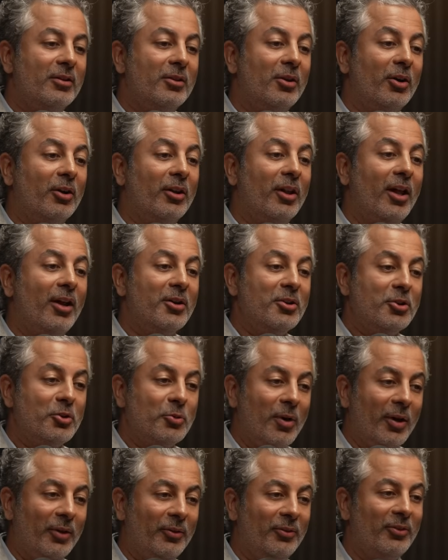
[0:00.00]
there are a lot of
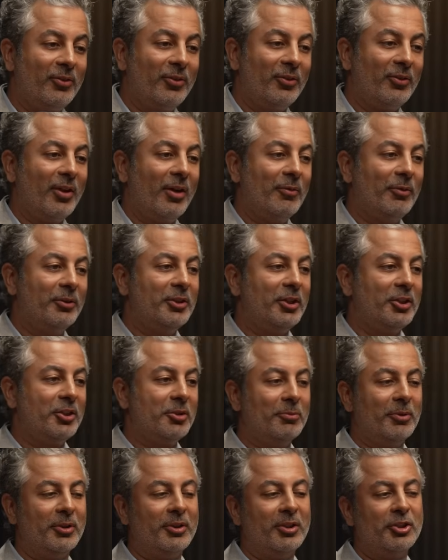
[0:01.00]
nuances to this
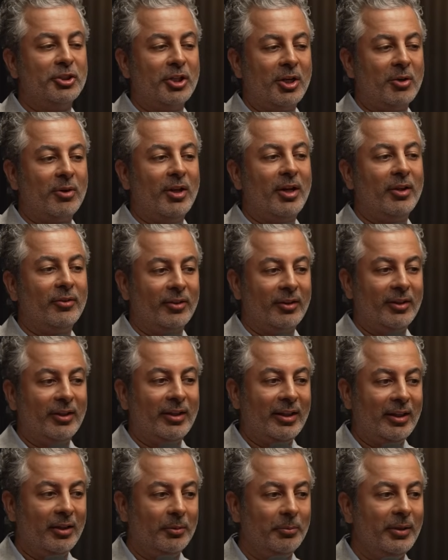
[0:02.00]
conversation, but to generalize a
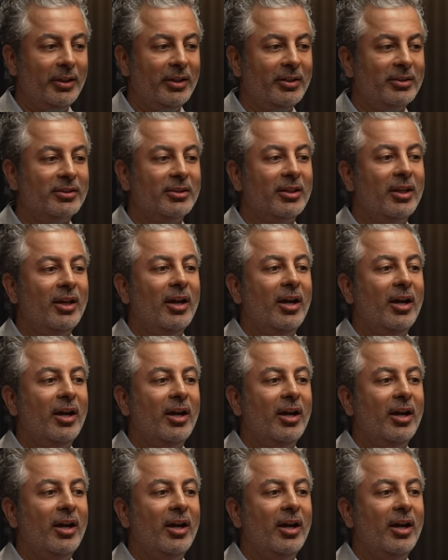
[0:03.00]
little bit,